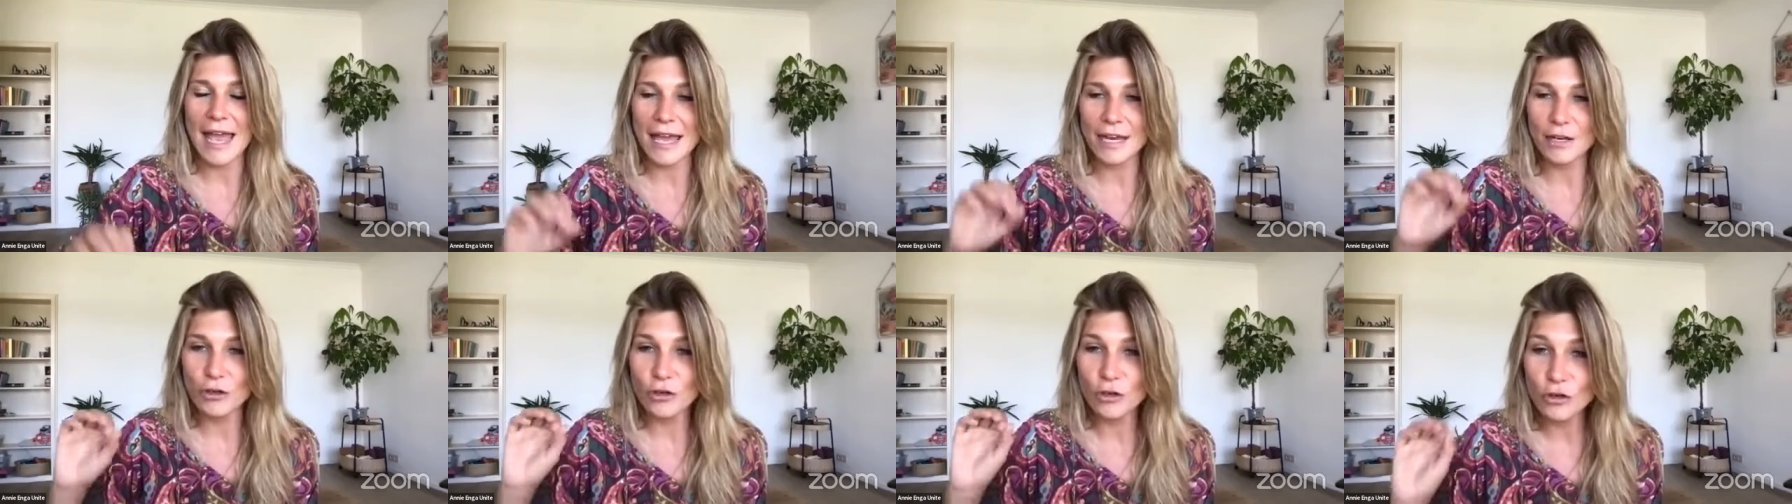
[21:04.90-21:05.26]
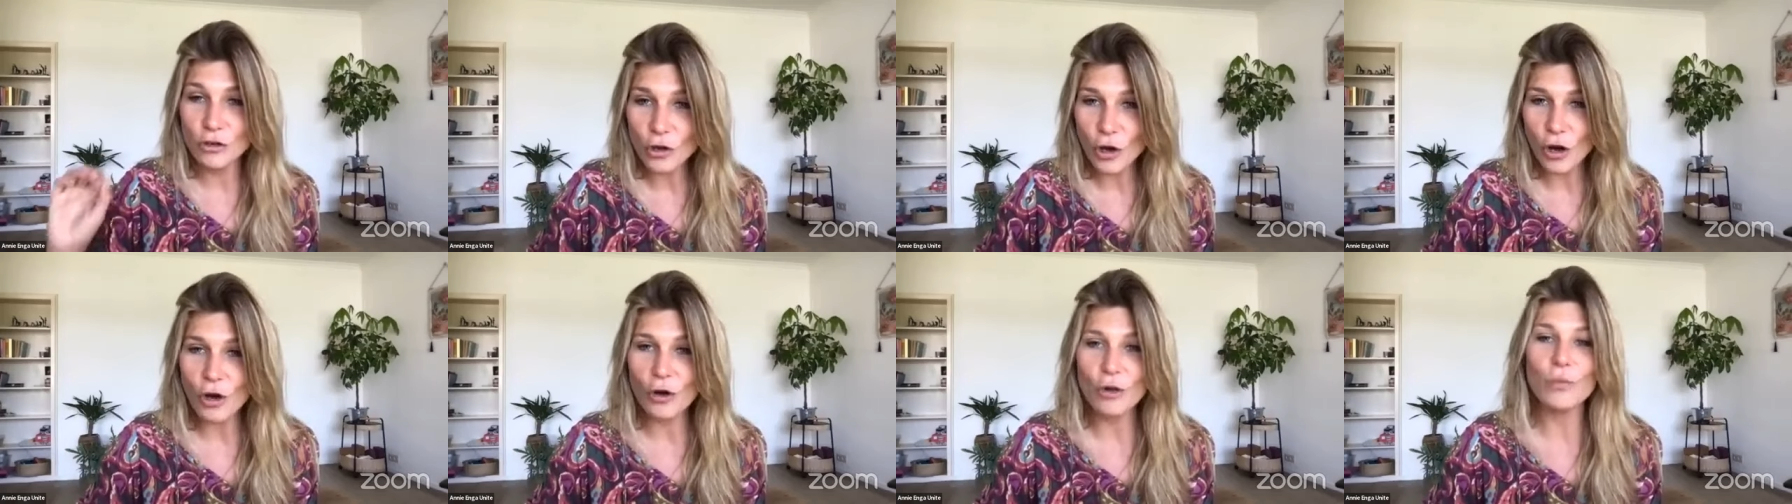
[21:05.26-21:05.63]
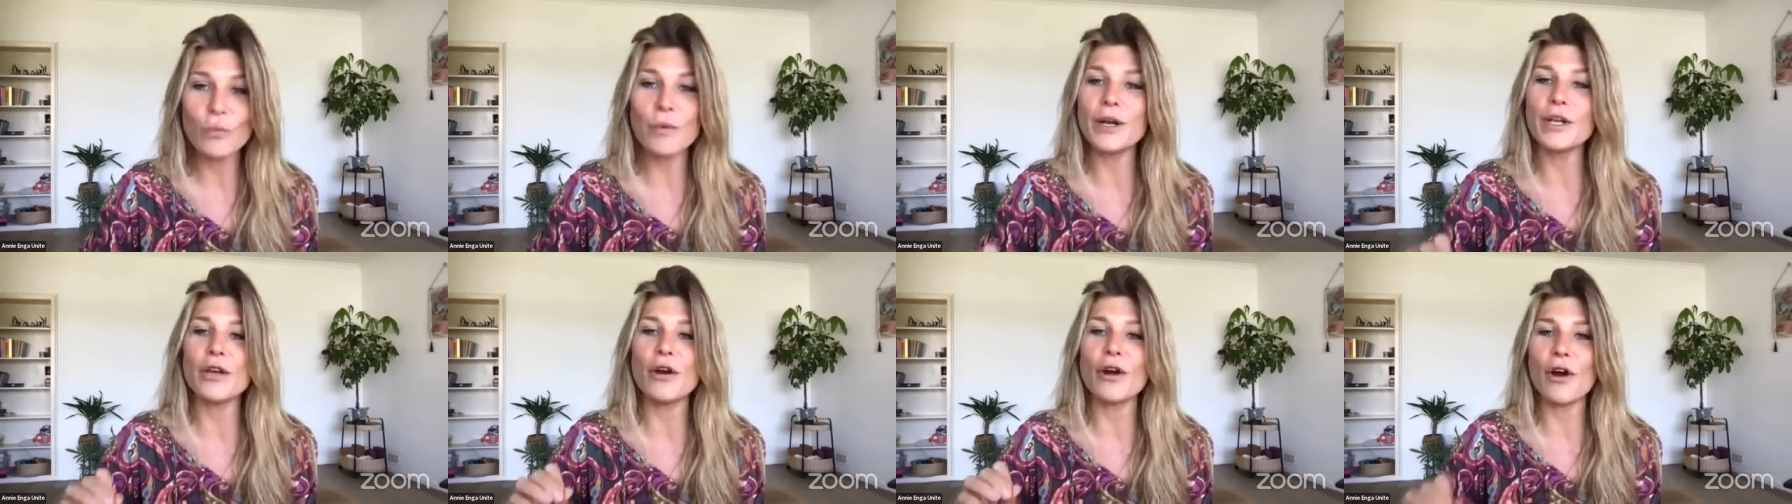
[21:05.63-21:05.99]
and know
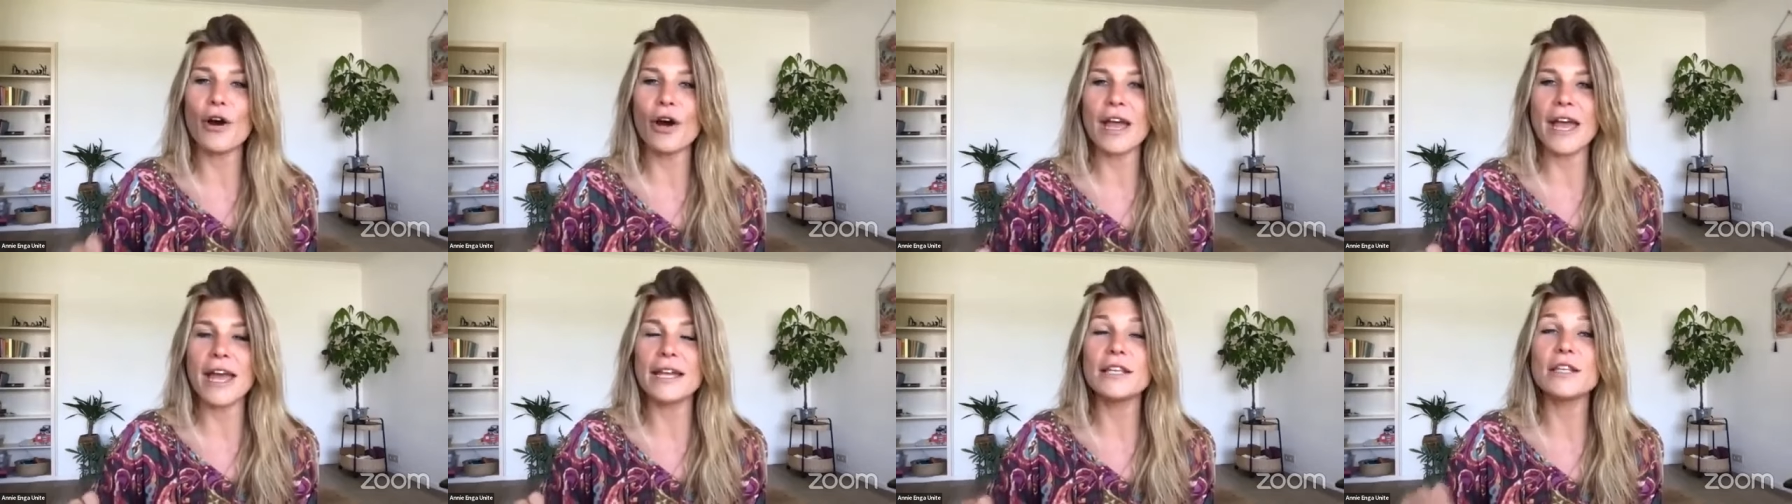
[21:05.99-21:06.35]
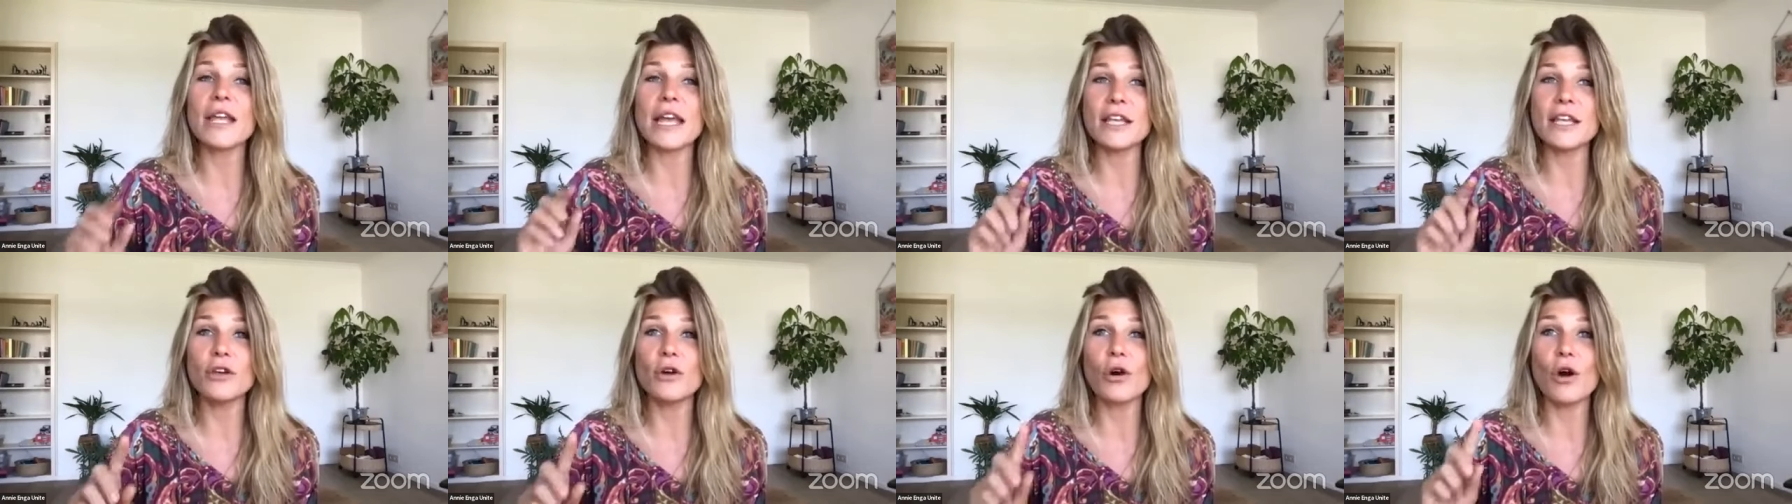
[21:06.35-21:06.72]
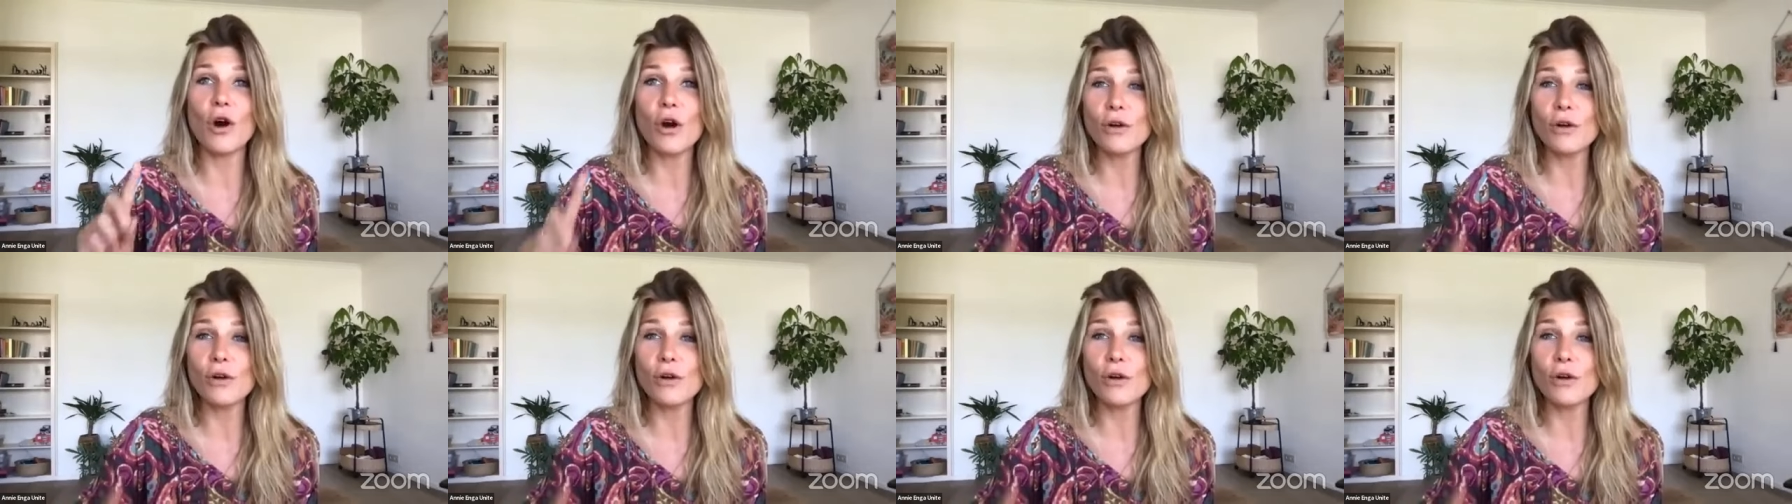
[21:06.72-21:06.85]
what you're, and you